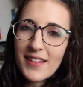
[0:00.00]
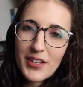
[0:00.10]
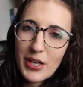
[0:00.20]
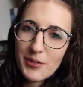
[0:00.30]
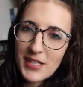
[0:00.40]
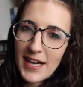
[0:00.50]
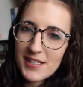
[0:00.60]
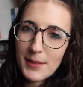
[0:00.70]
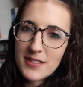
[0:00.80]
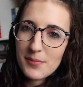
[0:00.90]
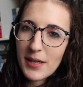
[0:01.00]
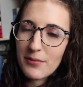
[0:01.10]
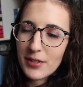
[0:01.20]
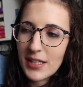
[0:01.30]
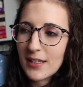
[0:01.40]
think the coach aspect is what
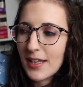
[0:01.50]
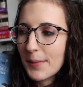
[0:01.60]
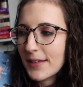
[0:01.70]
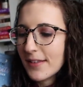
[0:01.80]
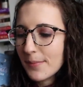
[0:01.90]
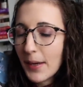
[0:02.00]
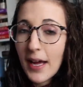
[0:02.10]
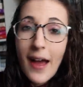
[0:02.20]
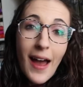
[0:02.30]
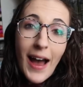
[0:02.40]
I really didn't like about this, but